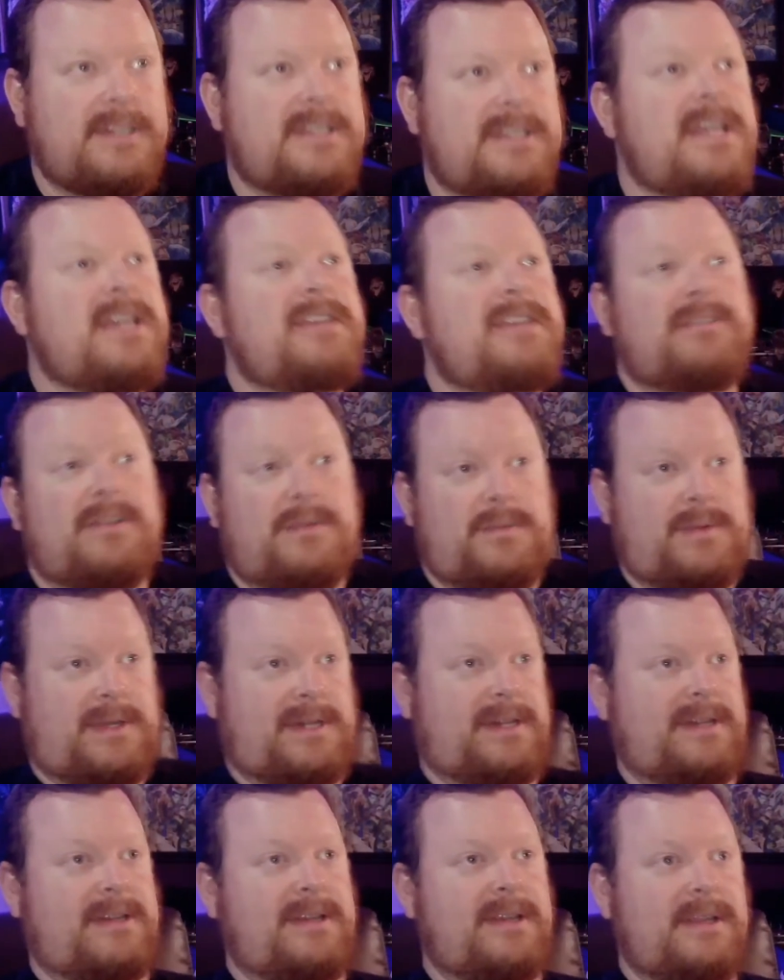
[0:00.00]
Decent
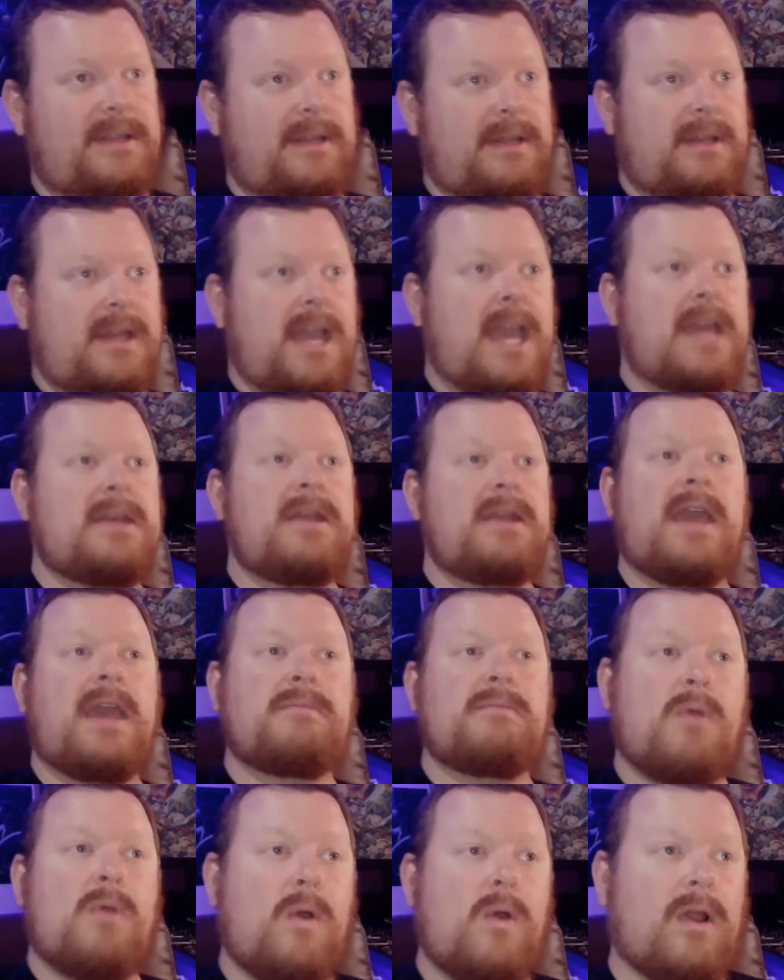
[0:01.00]
one.
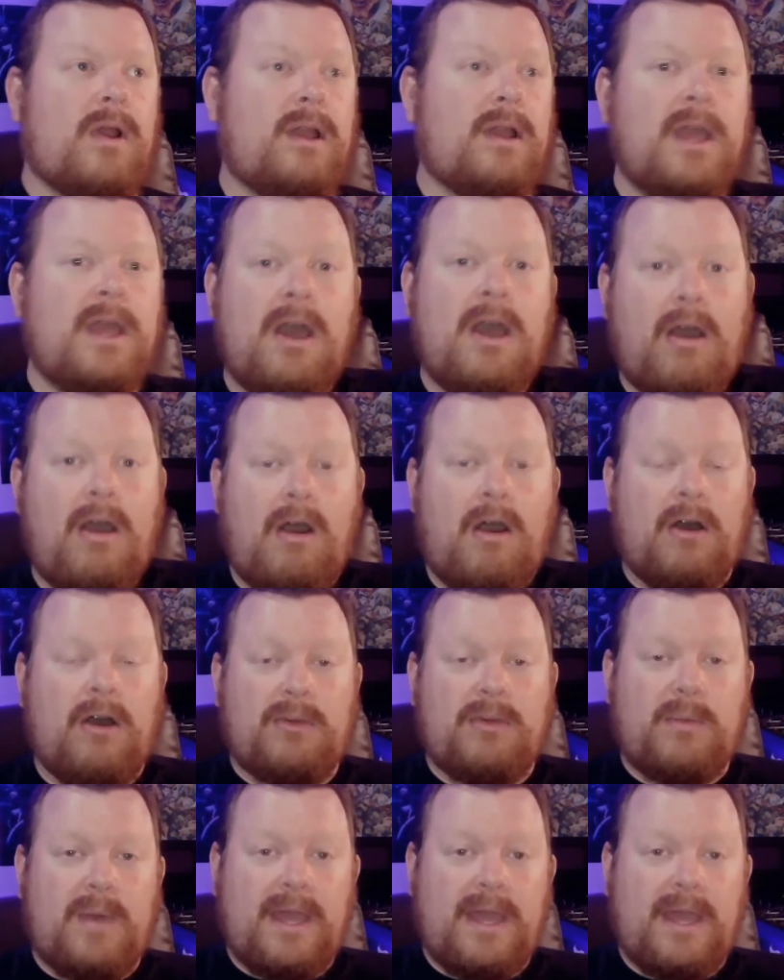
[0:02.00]
And more all the way